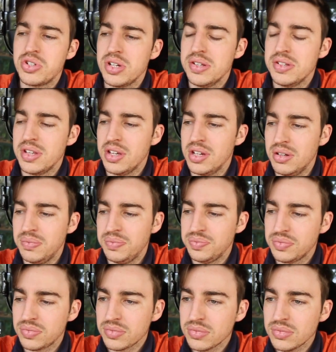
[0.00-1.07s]
easier
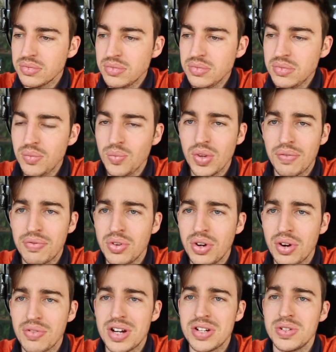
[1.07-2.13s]
if they're
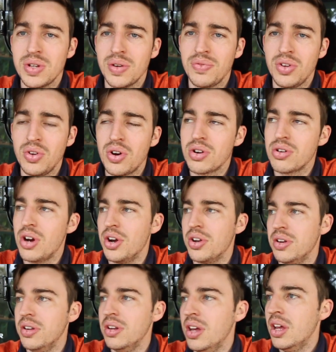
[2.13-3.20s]
not rusted, if they're not
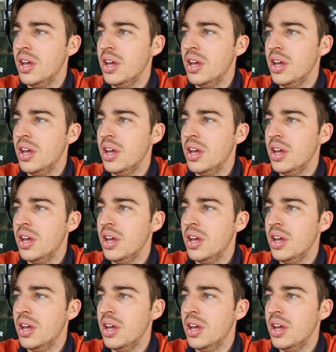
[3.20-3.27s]
corroded.